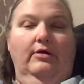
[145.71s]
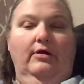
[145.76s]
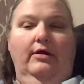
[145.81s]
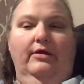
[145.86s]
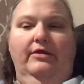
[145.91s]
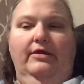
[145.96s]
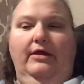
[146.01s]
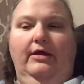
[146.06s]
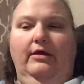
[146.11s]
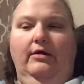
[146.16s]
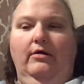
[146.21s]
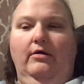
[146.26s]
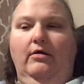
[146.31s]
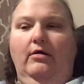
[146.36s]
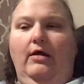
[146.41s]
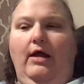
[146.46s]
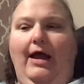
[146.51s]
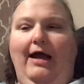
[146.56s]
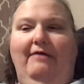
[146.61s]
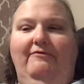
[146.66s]
I think, or
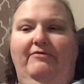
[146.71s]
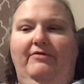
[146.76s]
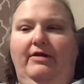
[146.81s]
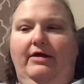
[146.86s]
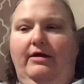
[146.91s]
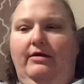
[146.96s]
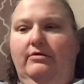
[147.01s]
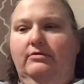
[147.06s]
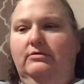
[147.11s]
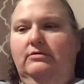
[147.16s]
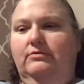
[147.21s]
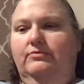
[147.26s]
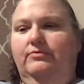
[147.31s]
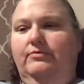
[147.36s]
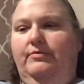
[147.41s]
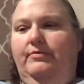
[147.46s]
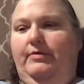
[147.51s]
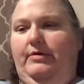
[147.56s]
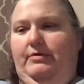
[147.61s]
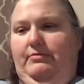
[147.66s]
a half an ounce.
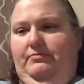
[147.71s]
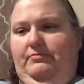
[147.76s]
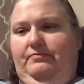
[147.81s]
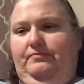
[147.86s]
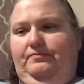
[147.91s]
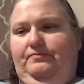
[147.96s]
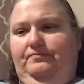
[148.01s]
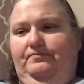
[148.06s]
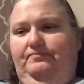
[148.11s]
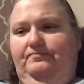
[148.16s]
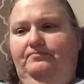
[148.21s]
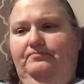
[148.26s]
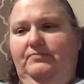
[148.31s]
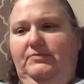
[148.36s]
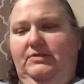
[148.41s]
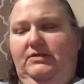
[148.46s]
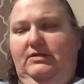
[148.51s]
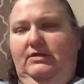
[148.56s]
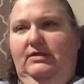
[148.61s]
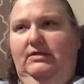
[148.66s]

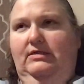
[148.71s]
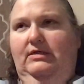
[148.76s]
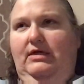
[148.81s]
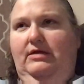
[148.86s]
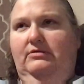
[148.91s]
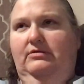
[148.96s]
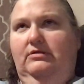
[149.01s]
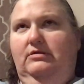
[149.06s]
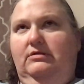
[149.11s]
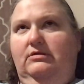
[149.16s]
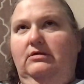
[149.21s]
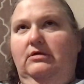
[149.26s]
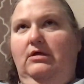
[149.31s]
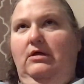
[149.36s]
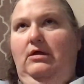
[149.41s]
6 ounces.